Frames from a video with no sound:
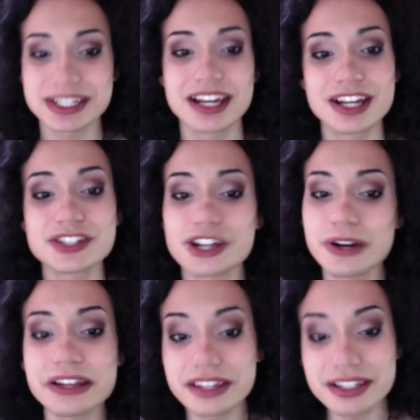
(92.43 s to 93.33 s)
So in
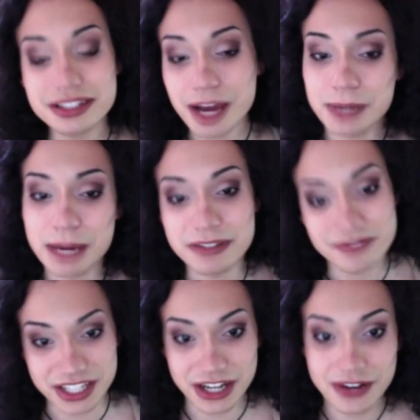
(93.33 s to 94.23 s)
this upcoming
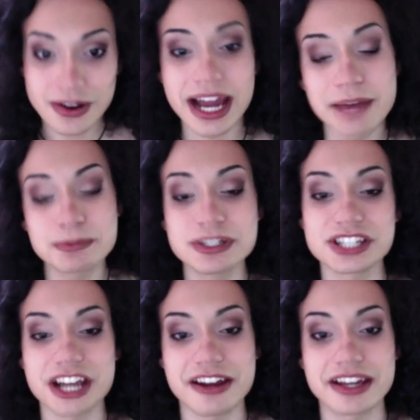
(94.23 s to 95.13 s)
video, I will be
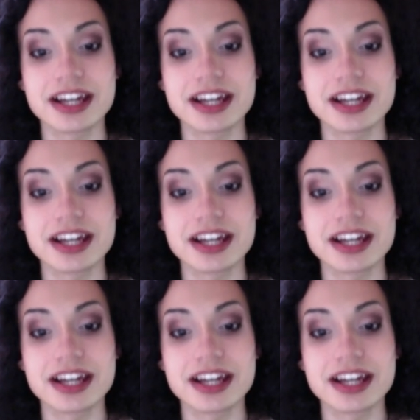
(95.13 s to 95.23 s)
sharing